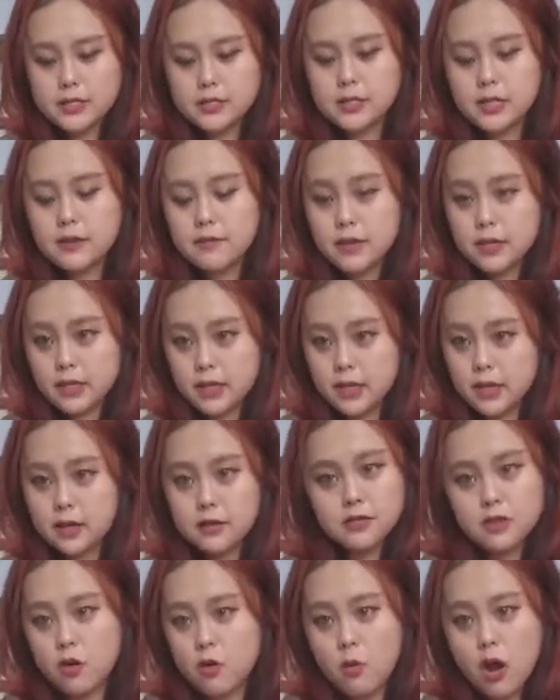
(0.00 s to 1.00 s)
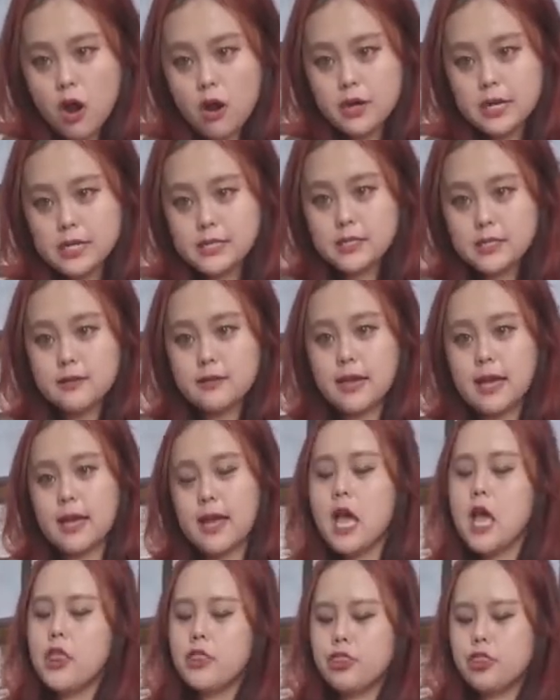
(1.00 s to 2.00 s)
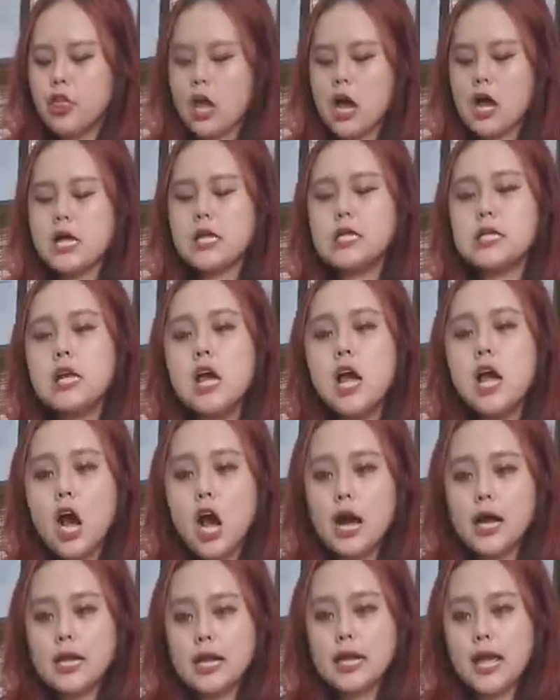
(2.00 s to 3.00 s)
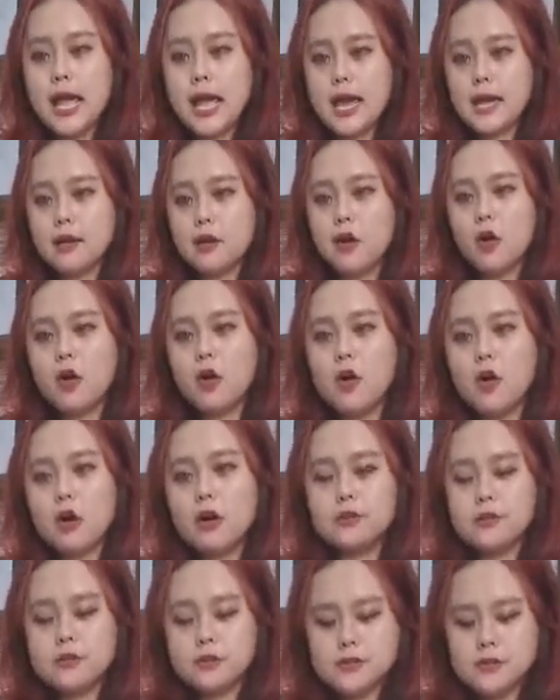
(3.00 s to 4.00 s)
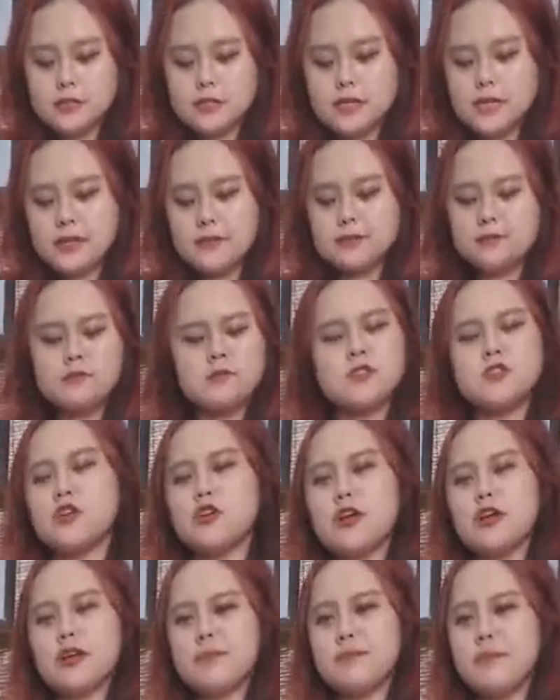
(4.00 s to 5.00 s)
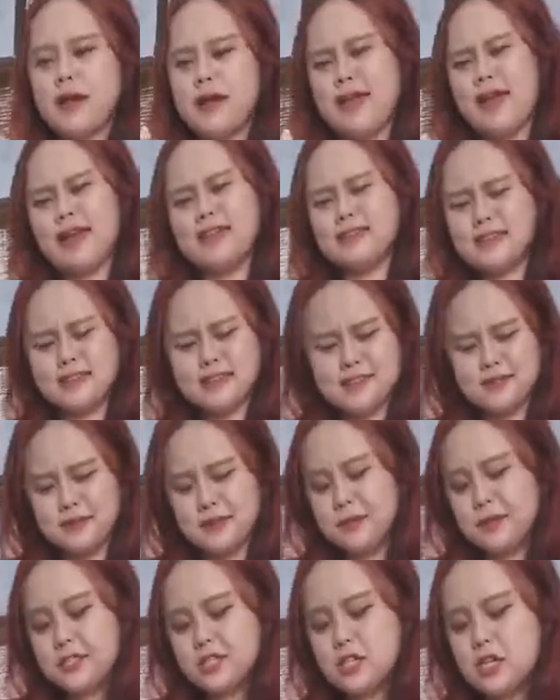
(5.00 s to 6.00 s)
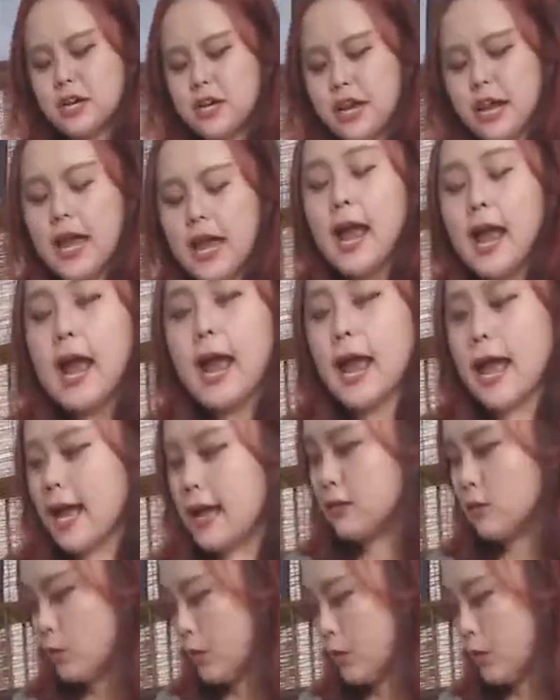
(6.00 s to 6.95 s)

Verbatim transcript: Even here, no worries, okay? Not hot at all, you see? Sorry, my hands are still a bit dirty. And we